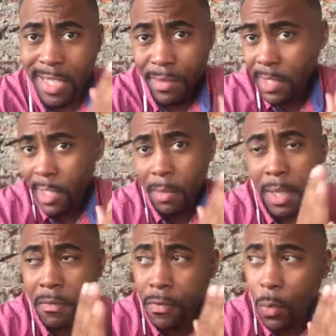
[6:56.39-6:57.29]
I've been thinking
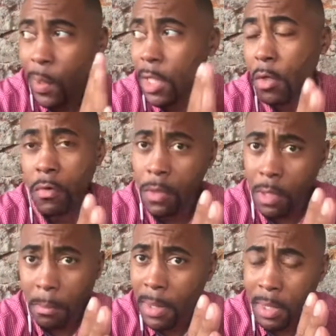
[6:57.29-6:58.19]
about for well over
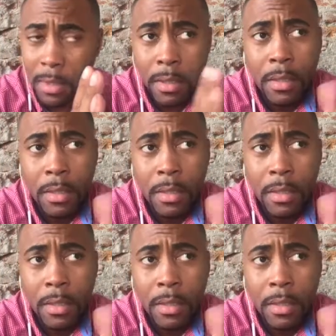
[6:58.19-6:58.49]
a month.